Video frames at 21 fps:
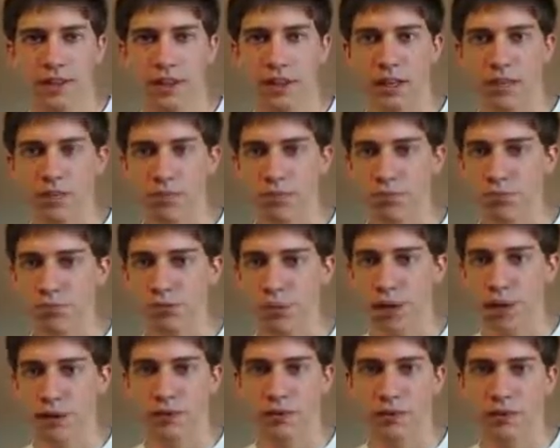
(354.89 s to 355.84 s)
And it's
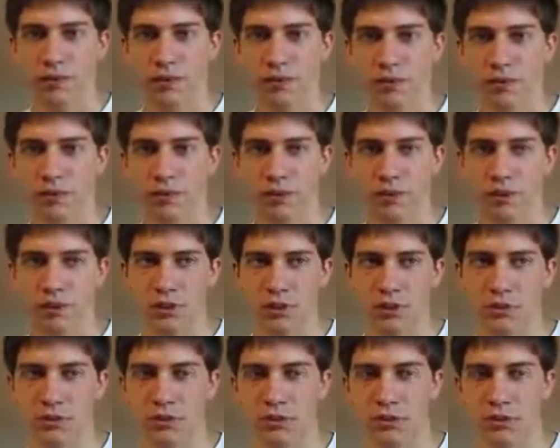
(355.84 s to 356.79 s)
probably very
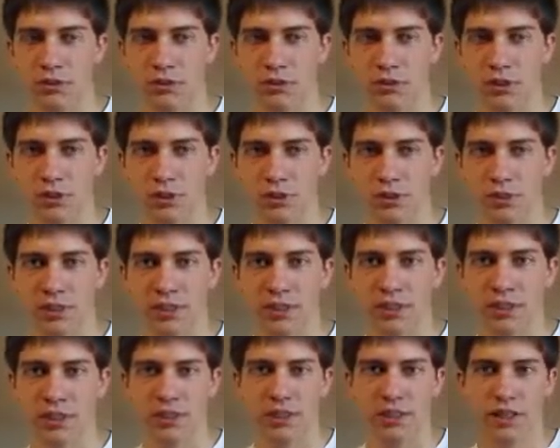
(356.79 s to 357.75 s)
similar to Windows
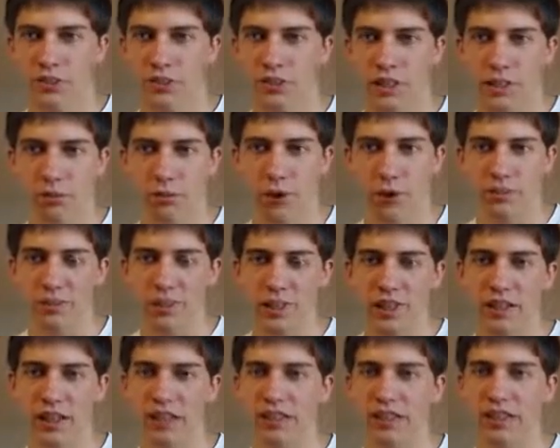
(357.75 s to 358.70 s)
8. If you like my
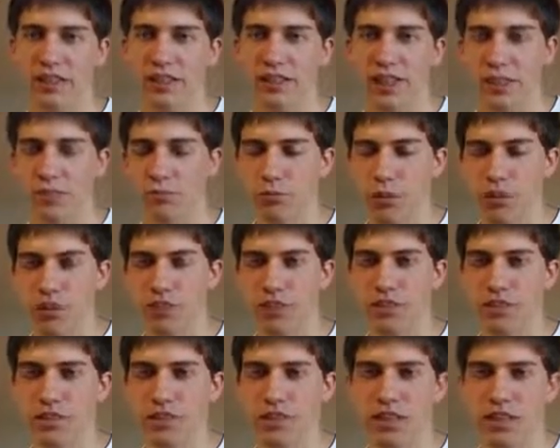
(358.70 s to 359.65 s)
video, hit the like
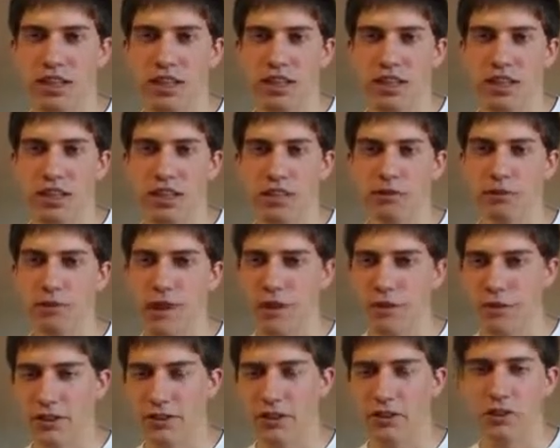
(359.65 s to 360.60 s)
button and
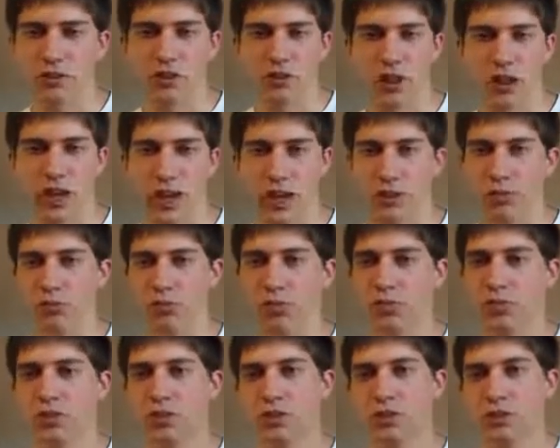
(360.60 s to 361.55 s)
favorite, subscribe.
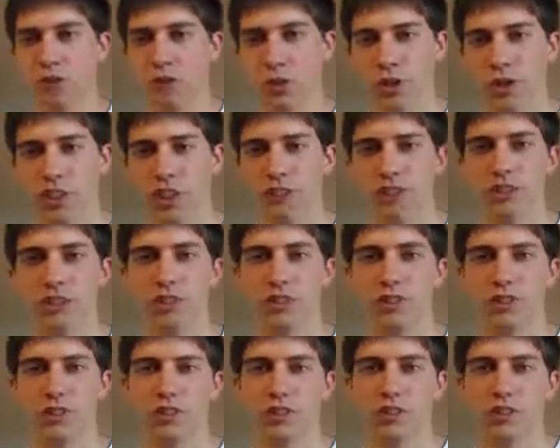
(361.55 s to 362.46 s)
It works.